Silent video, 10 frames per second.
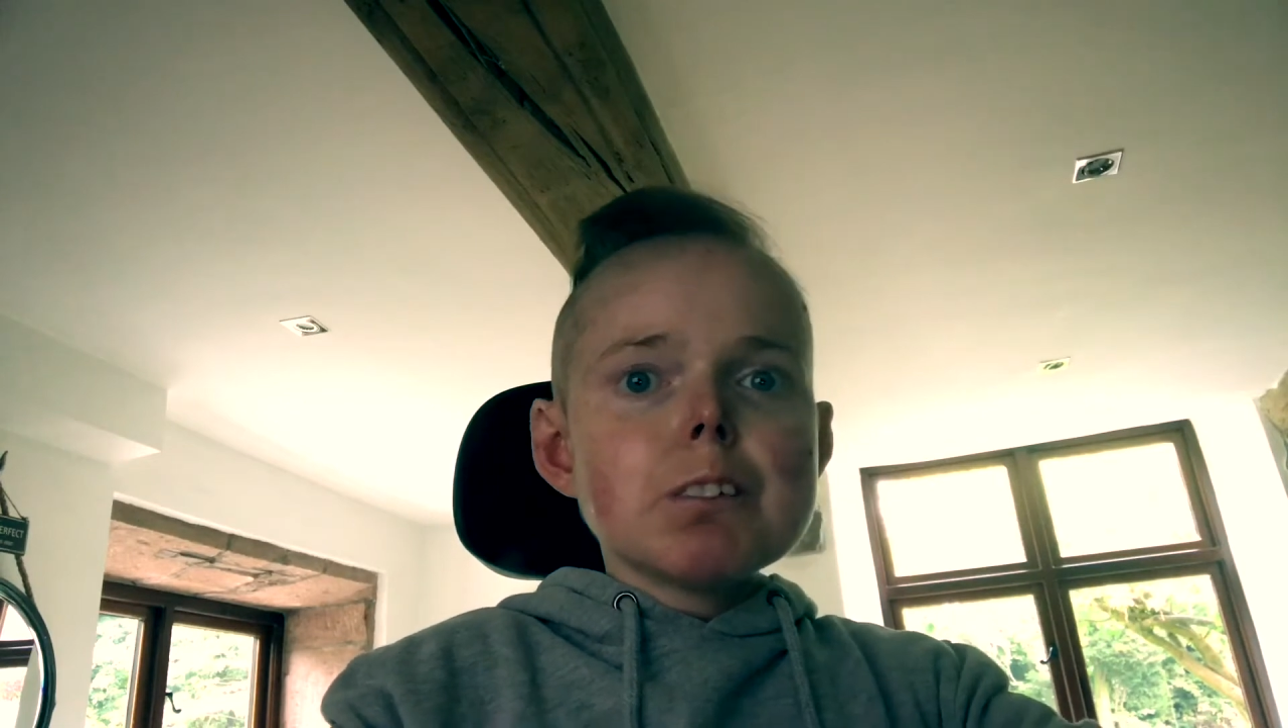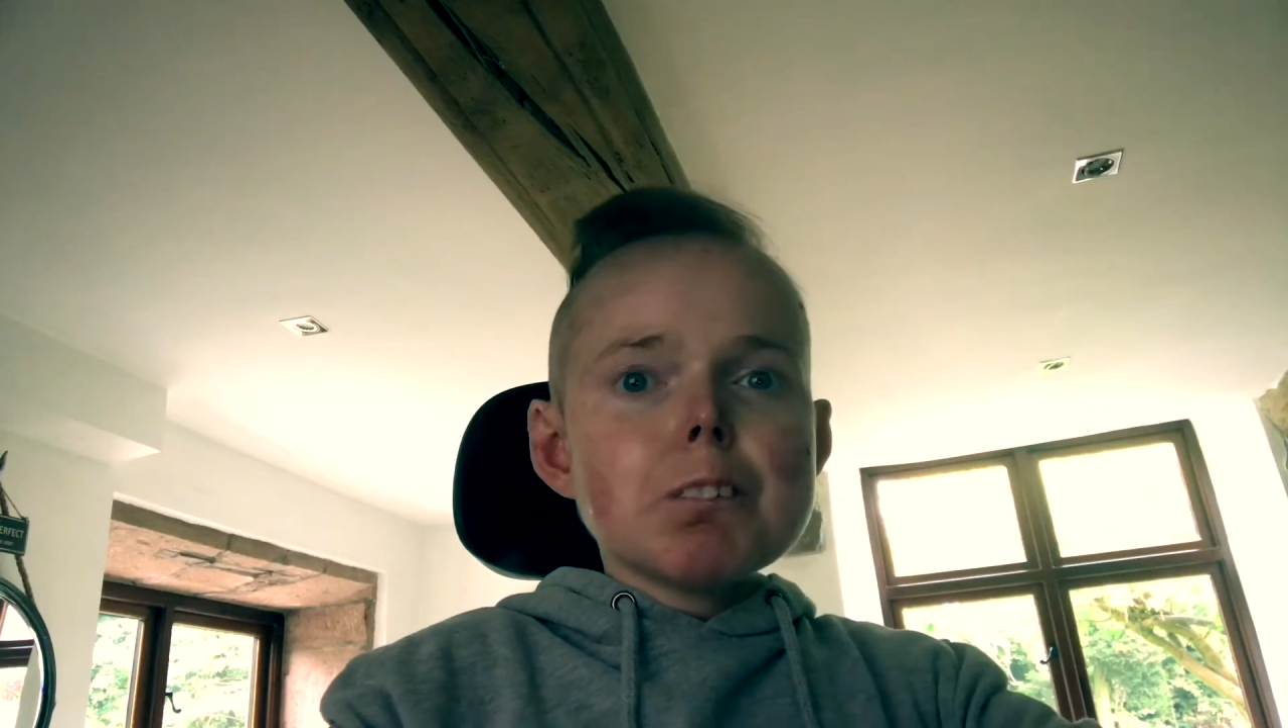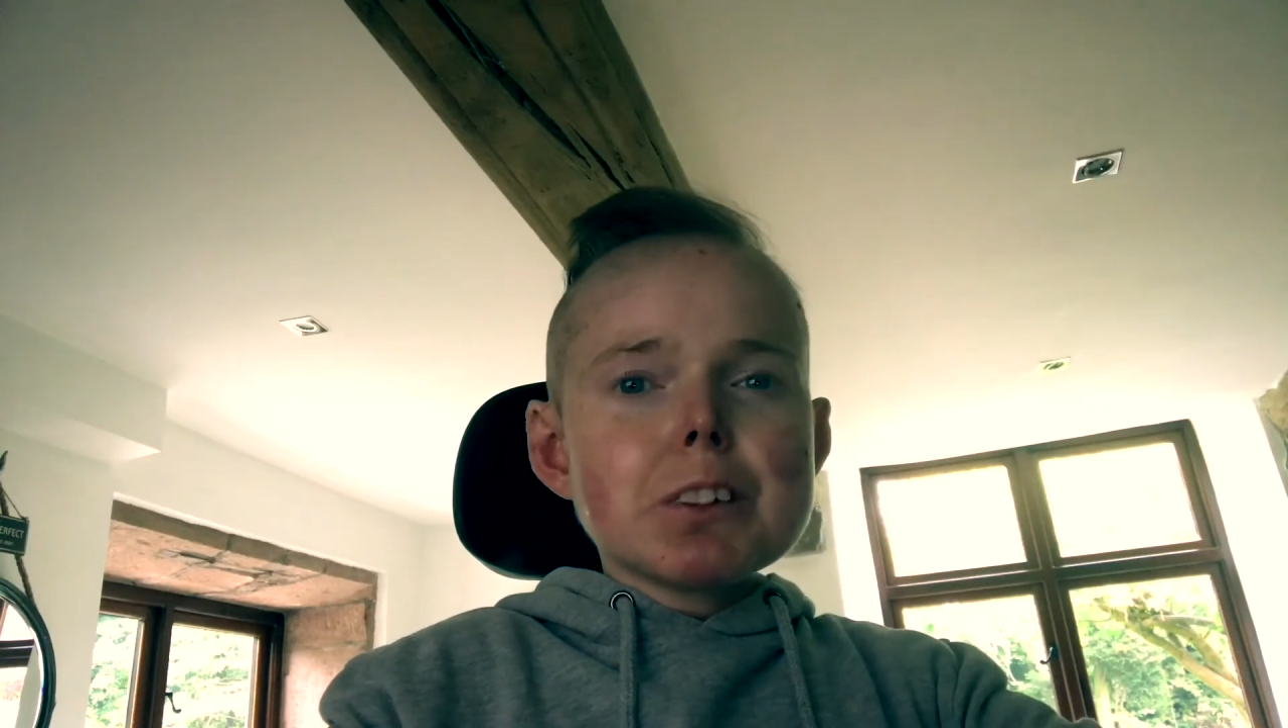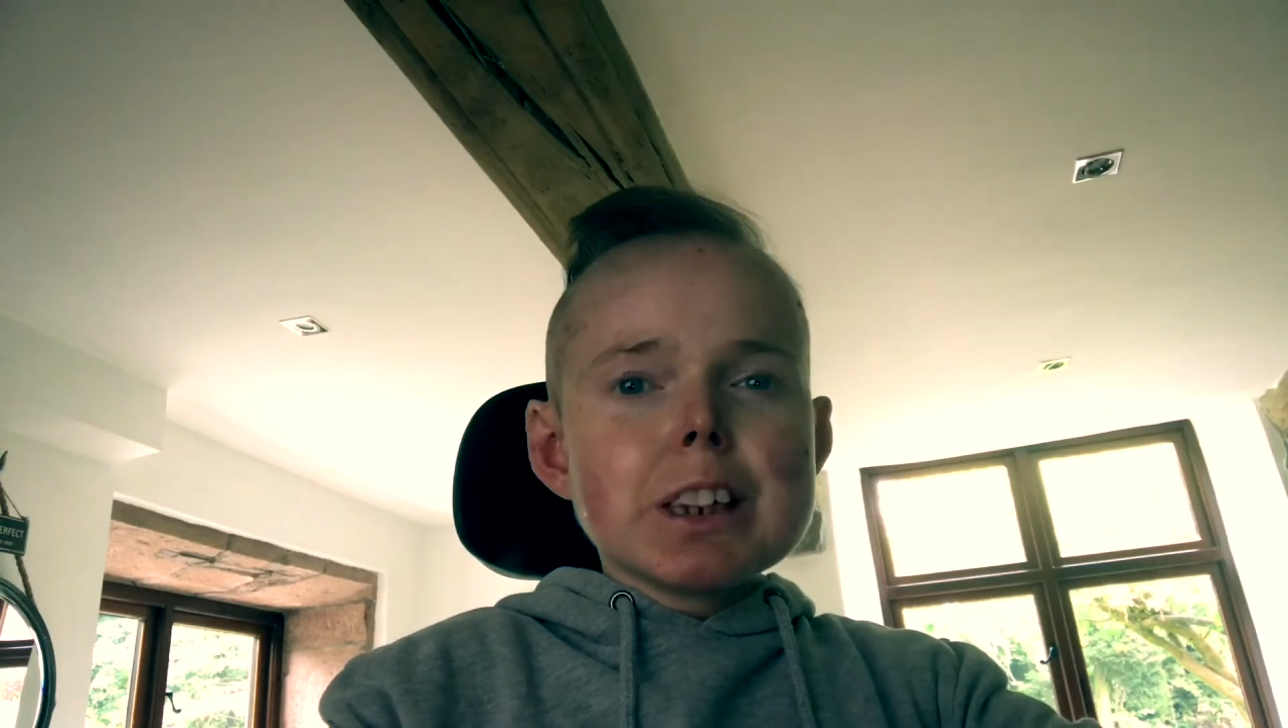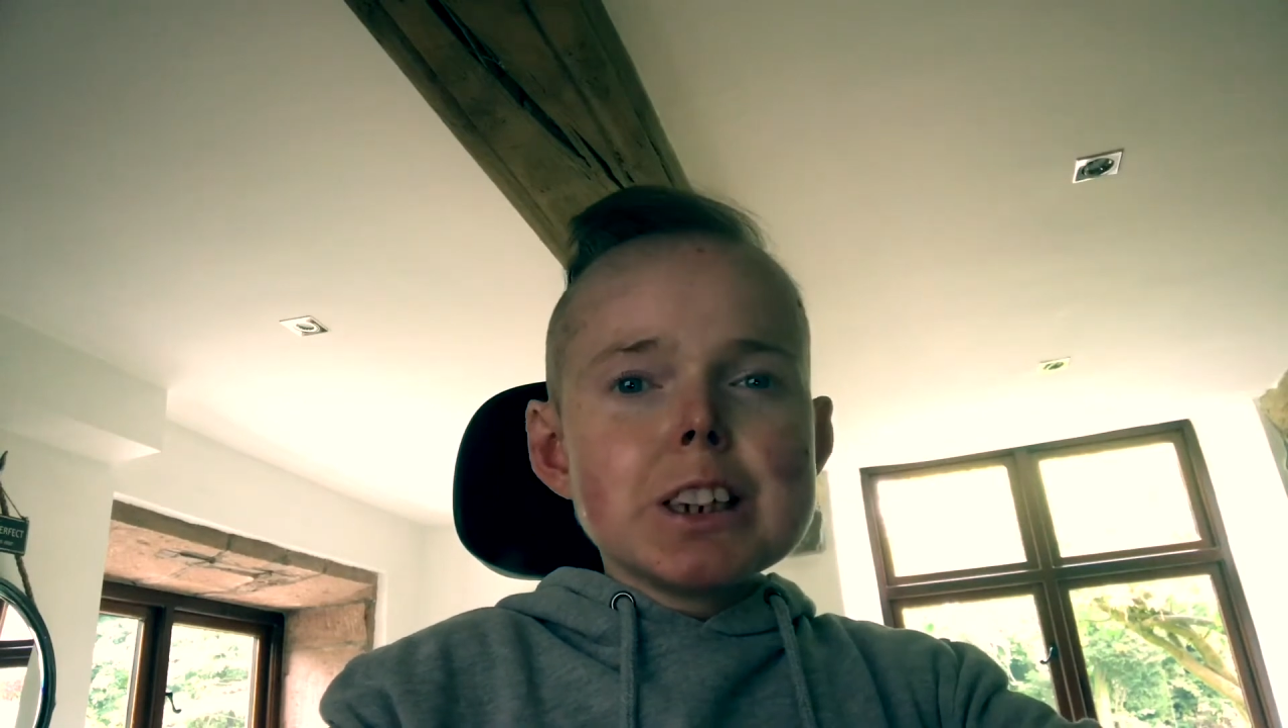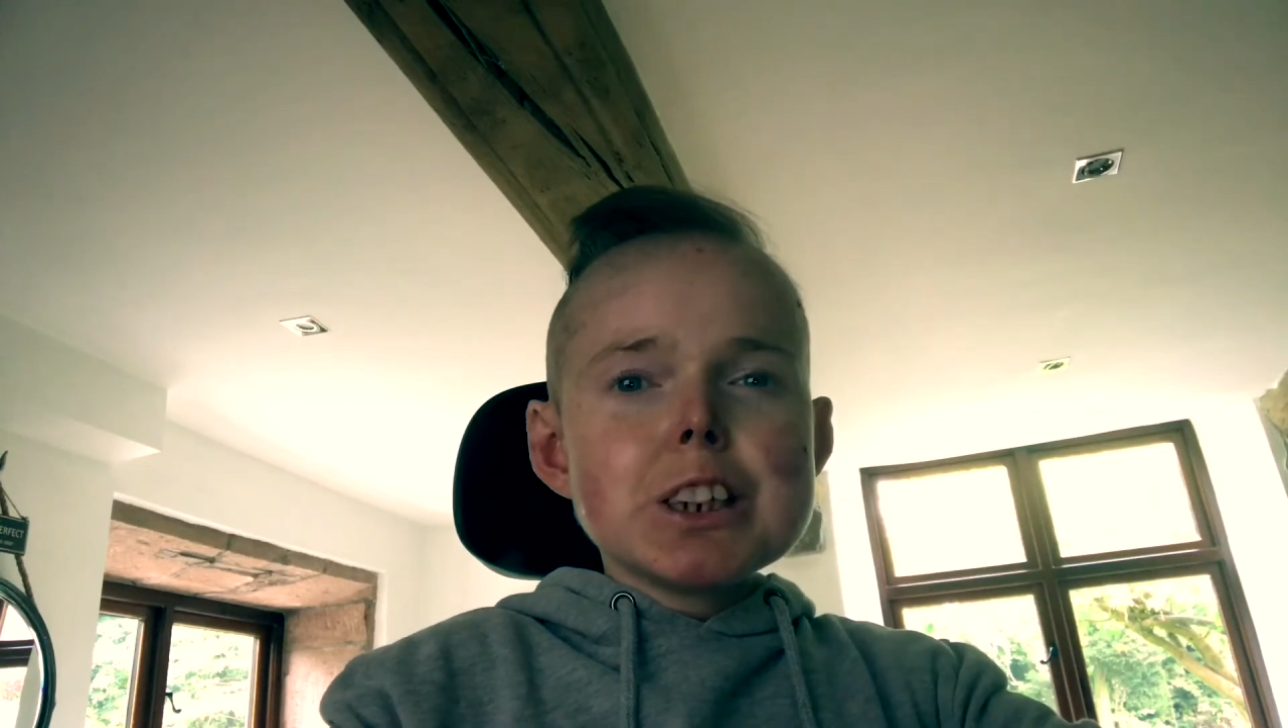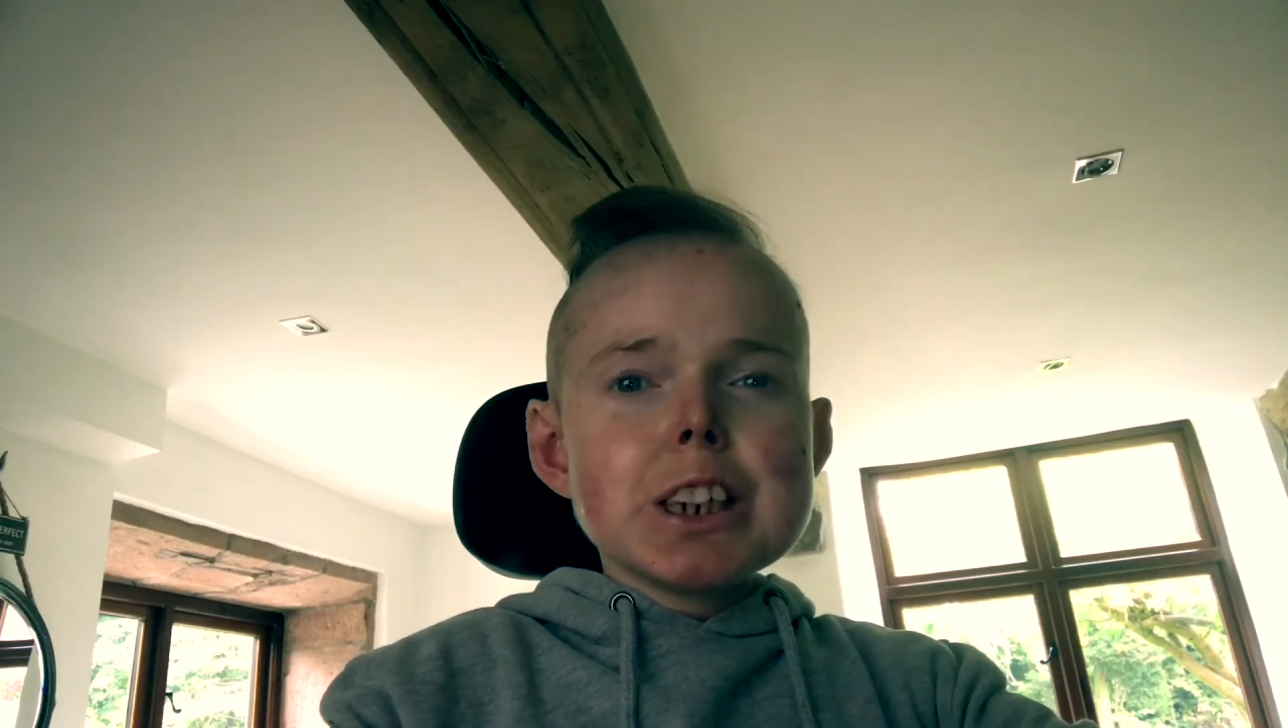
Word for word: But this